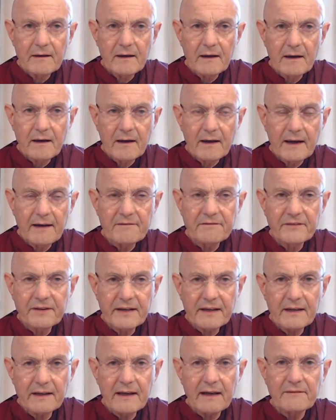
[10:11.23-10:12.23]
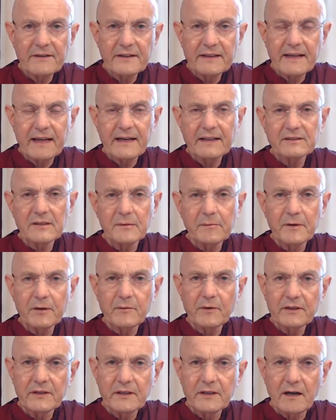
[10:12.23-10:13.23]
Every day somebody
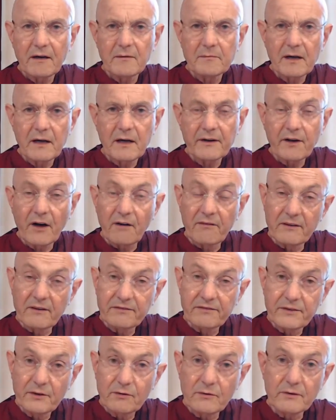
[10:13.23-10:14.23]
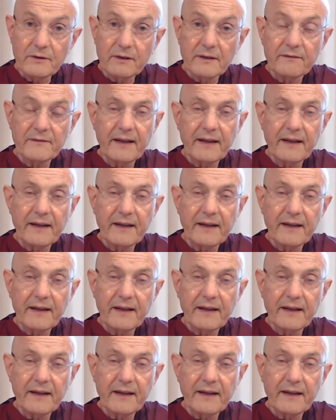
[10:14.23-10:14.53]
would come and offer food.